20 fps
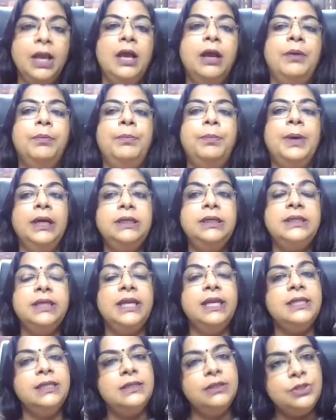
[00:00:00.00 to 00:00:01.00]
but
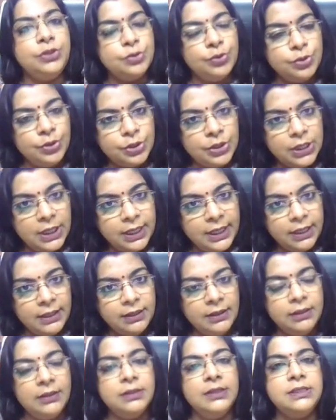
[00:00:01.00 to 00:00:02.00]
in uh, in
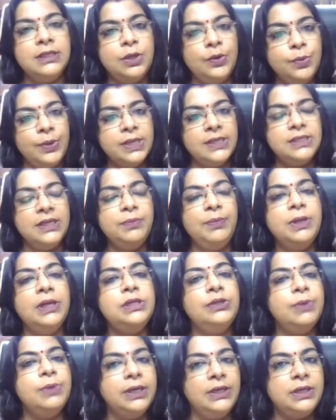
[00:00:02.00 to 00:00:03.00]
surrogacy bill
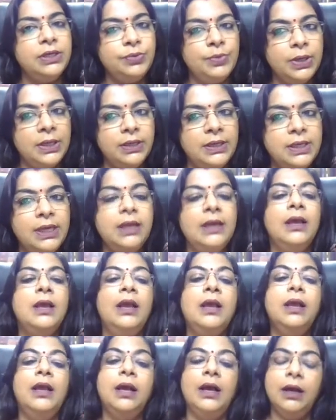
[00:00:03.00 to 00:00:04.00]
2020
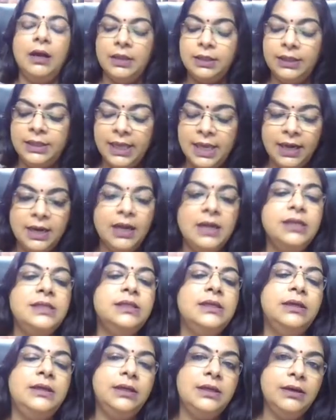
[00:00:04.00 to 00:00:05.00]
uh, there are
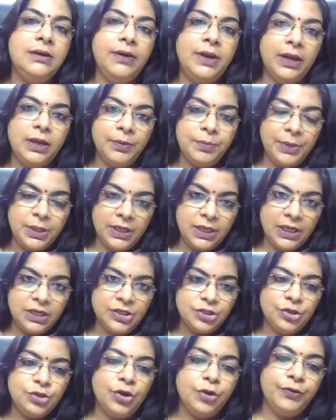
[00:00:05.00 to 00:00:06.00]
certain
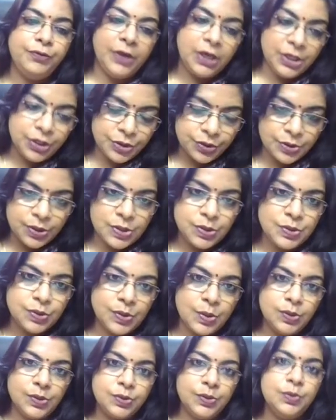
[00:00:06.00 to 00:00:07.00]
recommendation of insurance
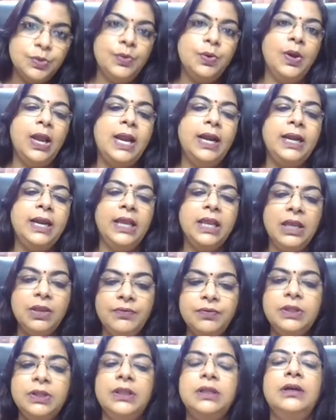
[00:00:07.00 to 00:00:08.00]
also and
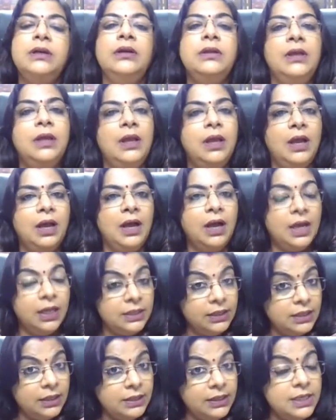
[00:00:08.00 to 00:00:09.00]
even the
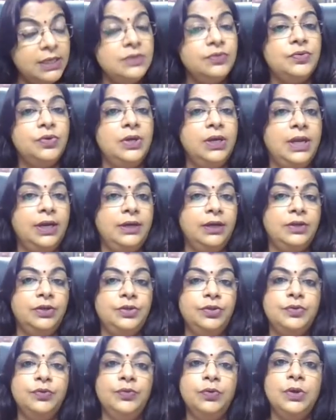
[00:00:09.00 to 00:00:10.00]
other things related
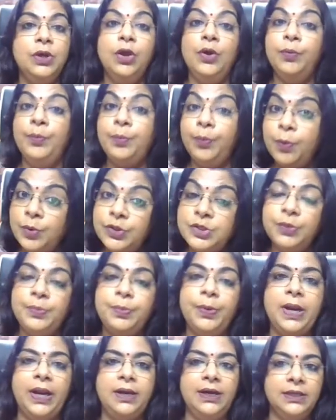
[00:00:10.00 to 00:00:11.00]
to post
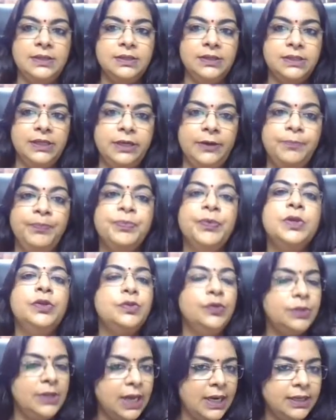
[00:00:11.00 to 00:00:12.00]
pregnancy
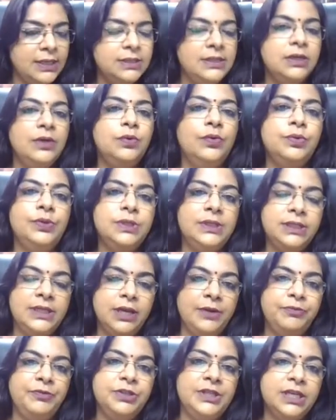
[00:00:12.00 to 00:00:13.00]
so that is a good
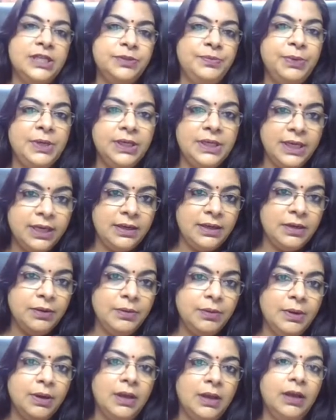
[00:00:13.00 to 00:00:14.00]
step which has been
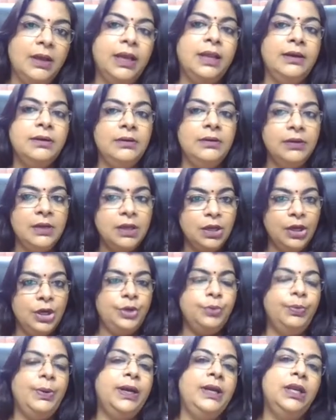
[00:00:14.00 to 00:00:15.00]
taken in
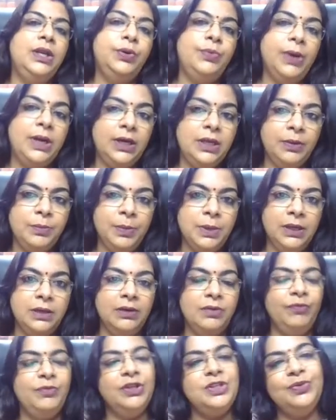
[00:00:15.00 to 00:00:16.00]
2020 bill
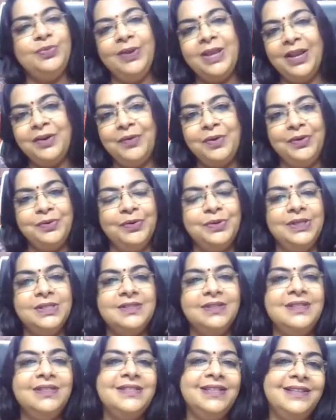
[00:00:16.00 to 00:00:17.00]
which we are going to
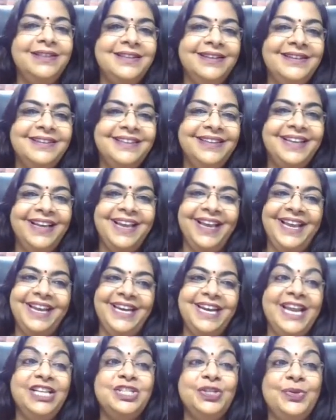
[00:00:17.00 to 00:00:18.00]
discuss in the
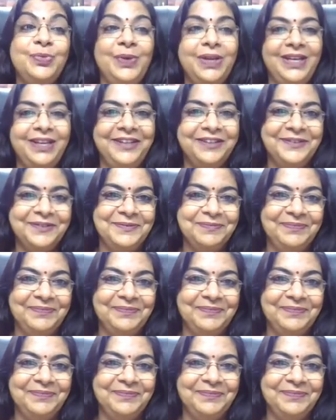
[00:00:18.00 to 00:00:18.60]
next video